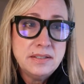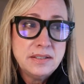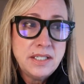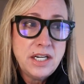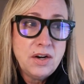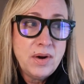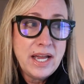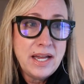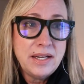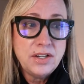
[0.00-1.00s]

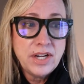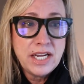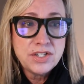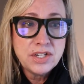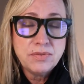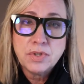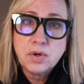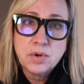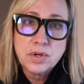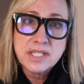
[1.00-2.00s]
and your agent
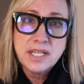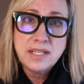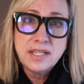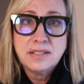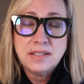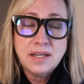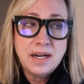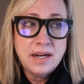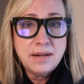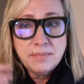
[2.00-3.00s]
records it,
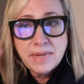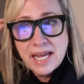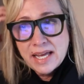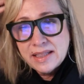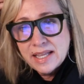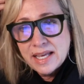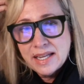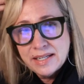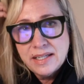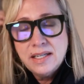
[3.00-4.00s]
and then